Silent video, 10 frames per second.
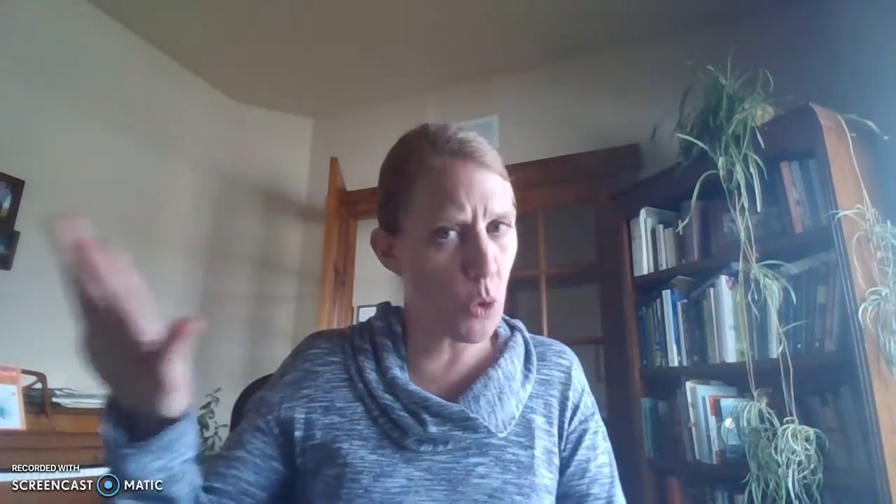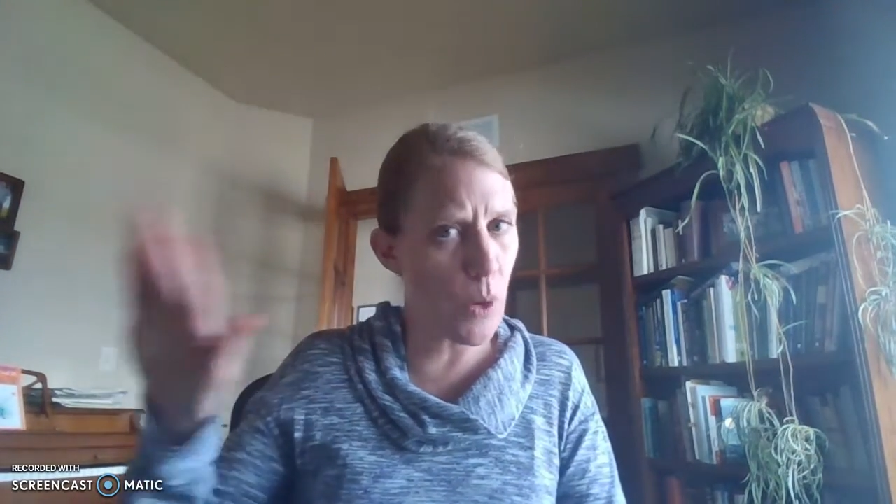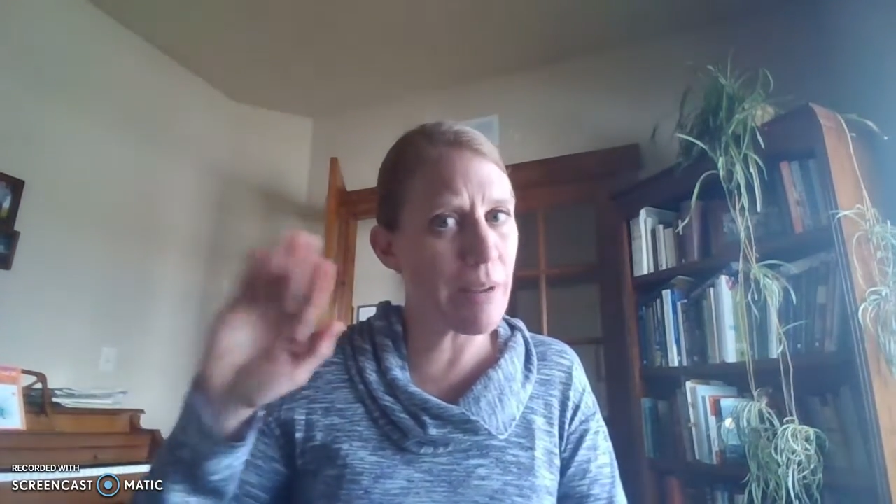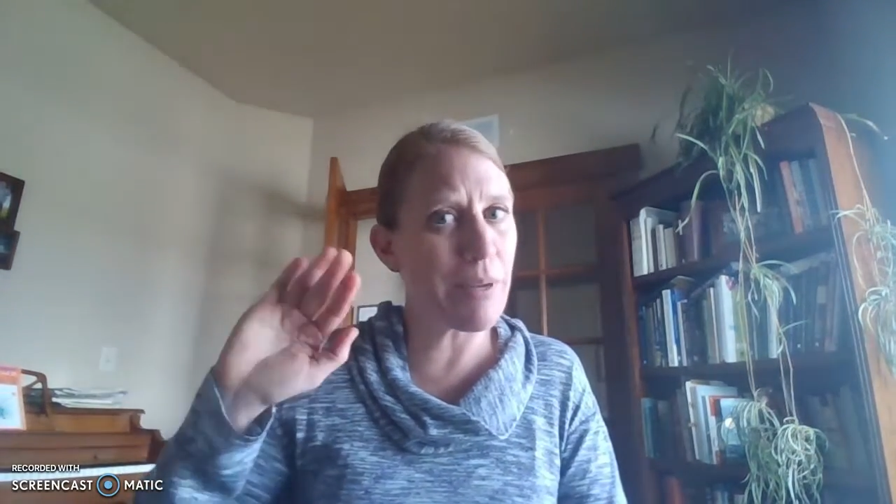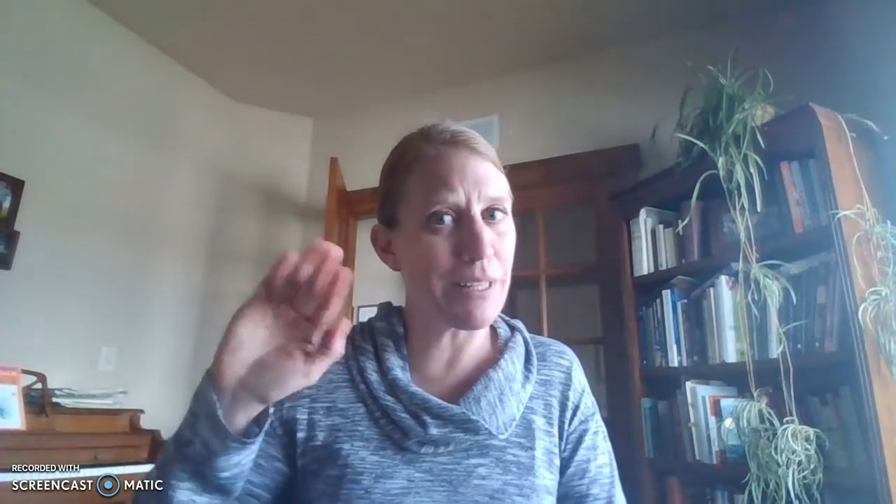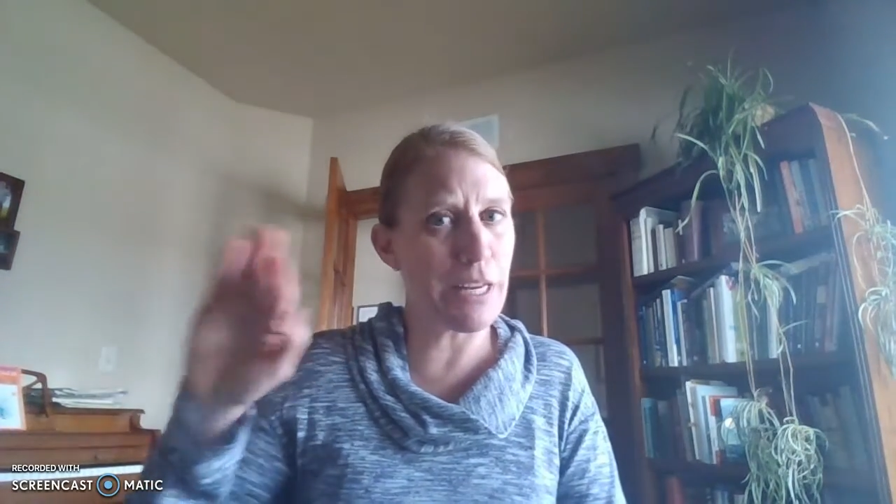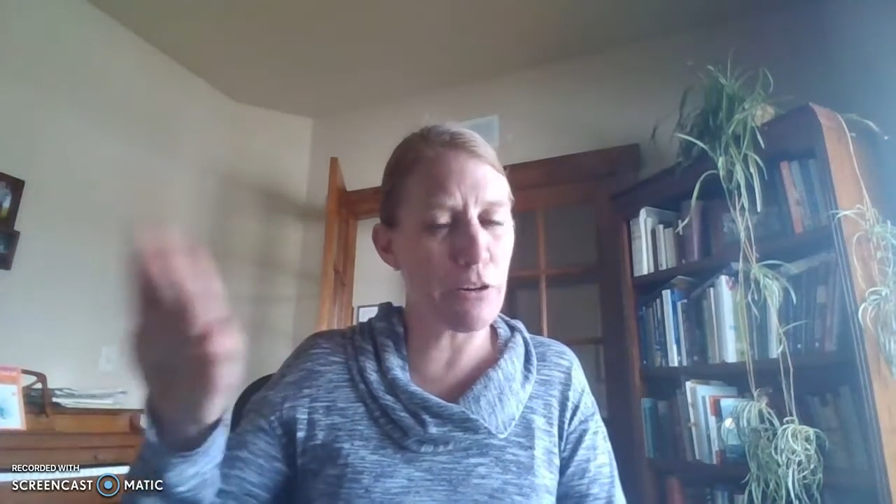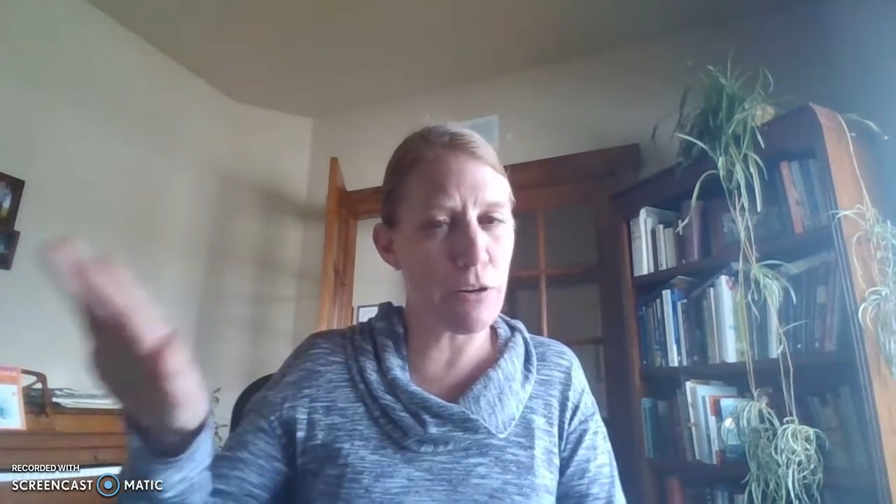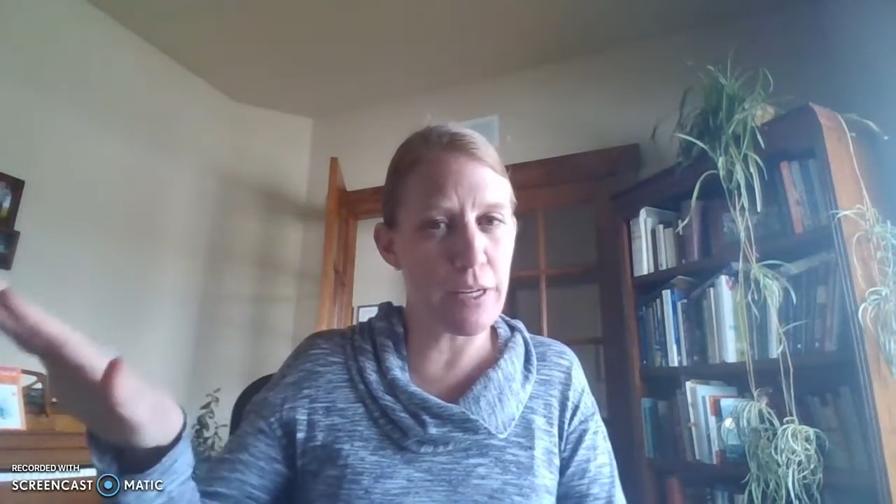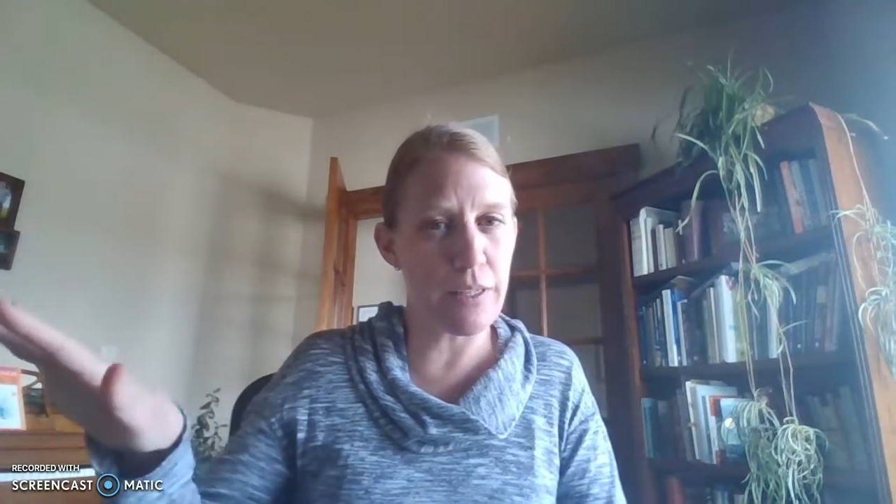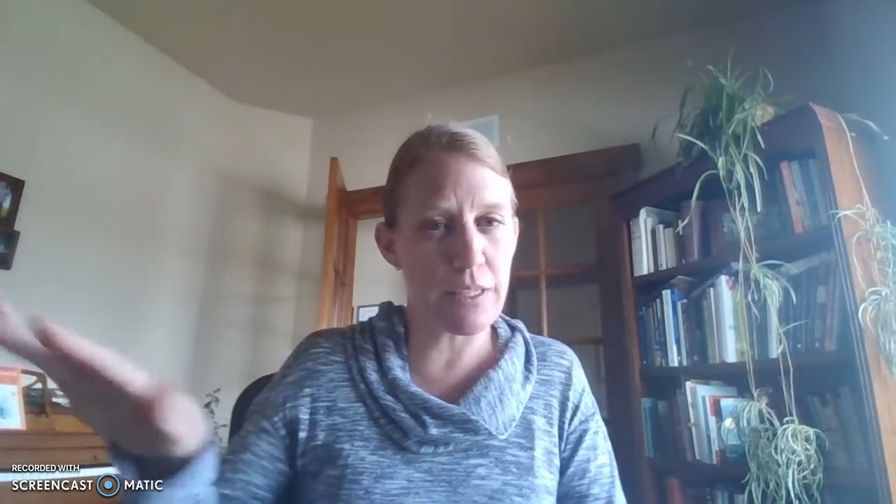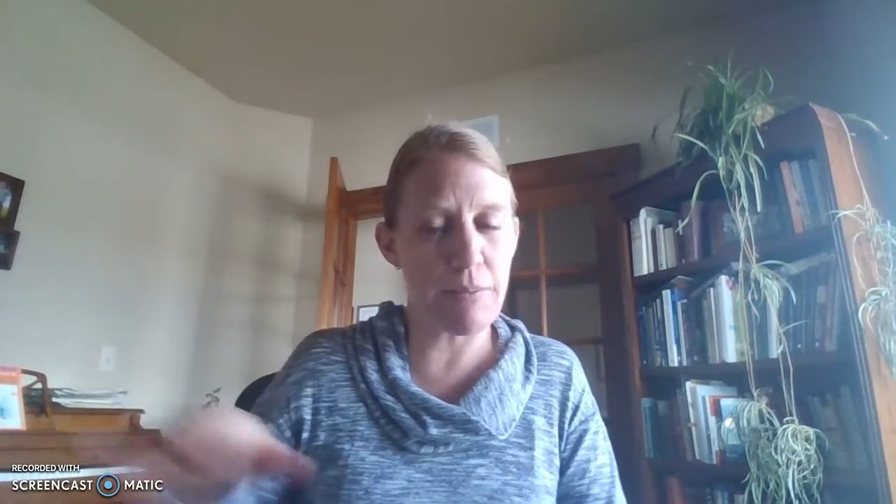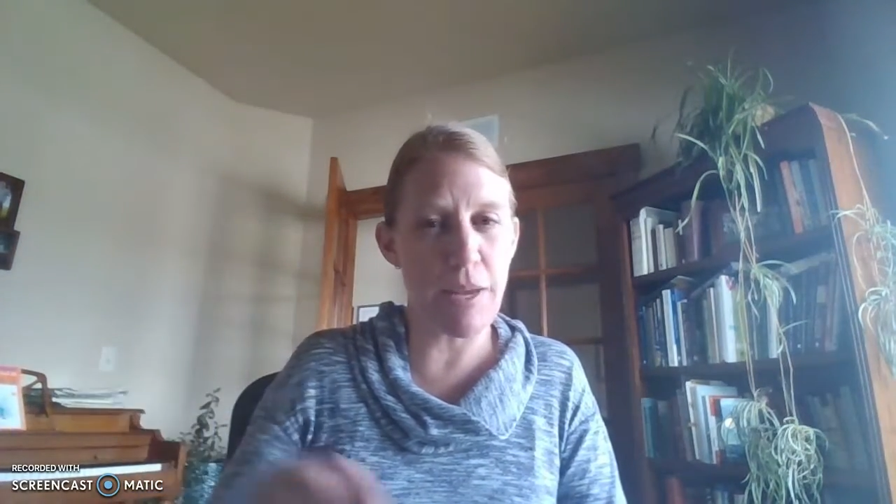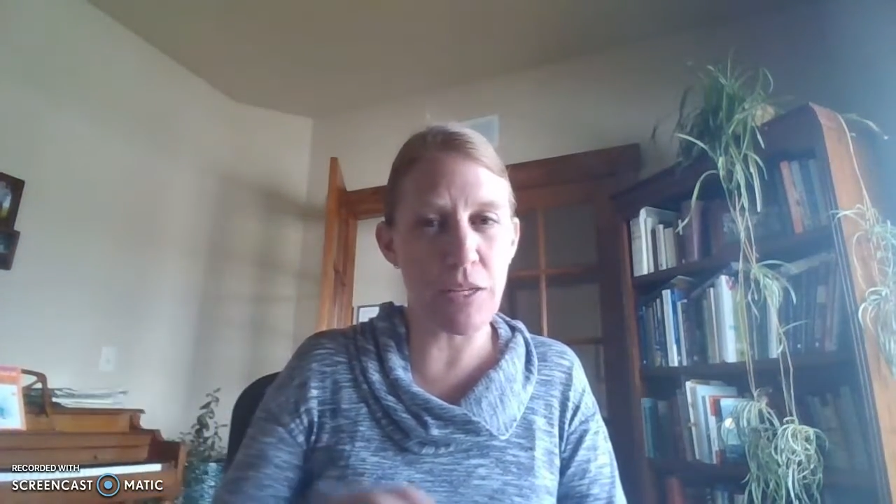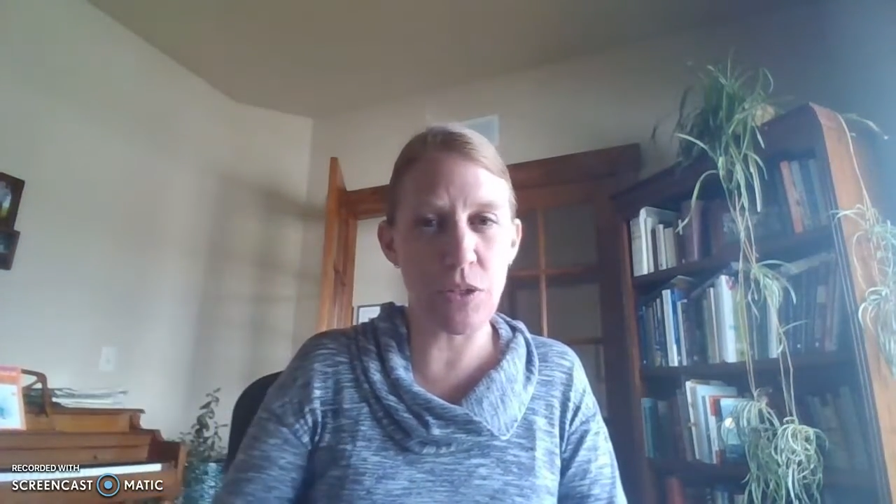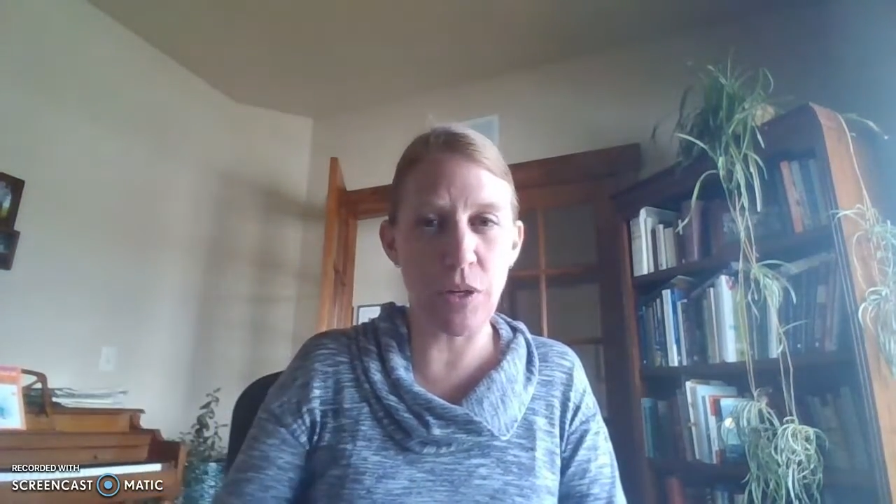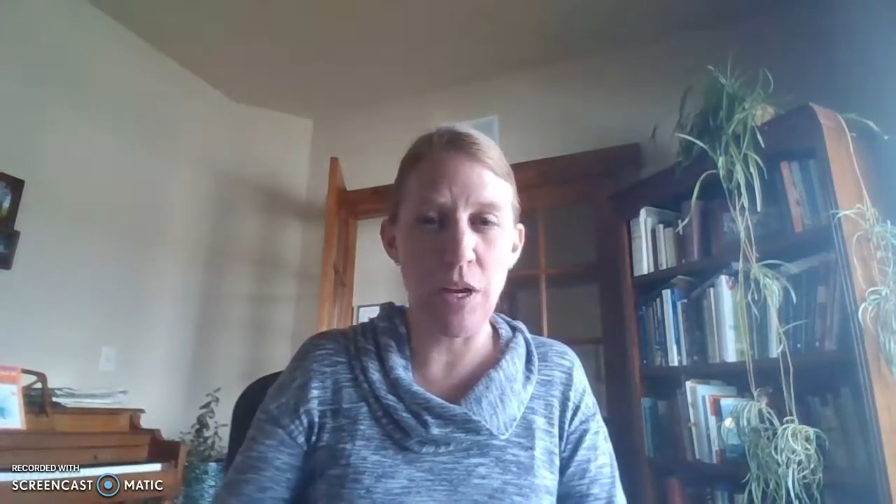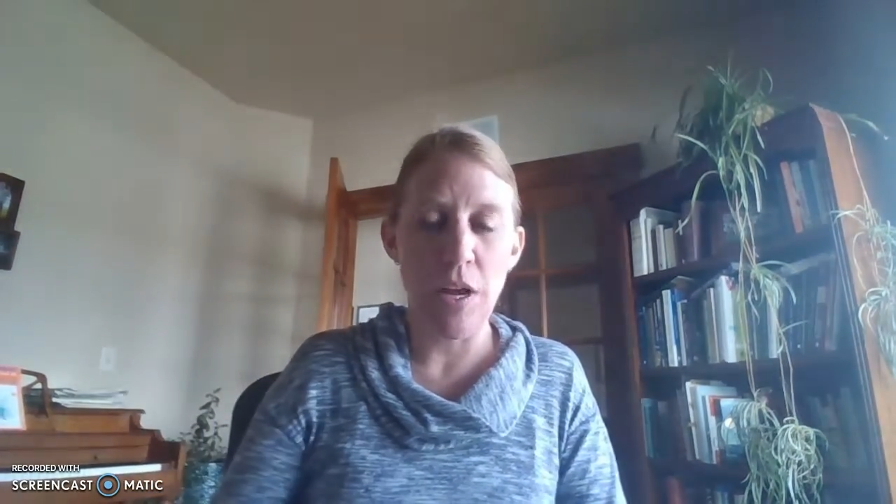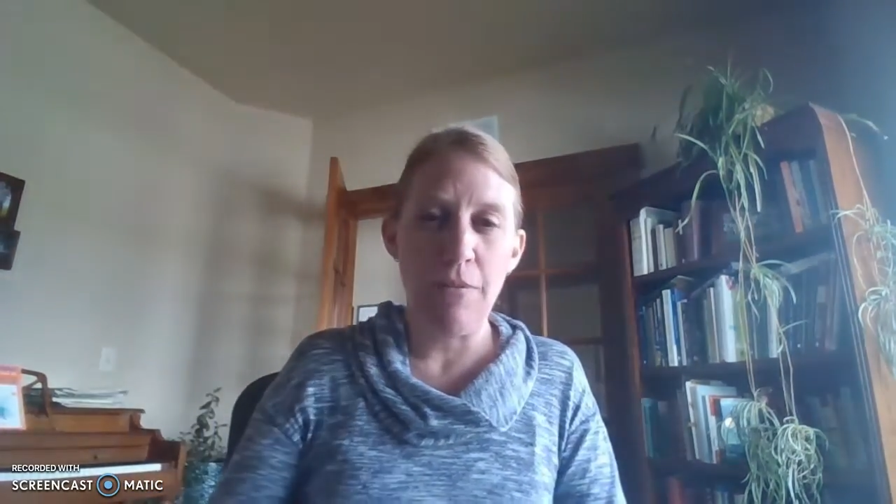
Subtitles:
quite a bit later on in the semester,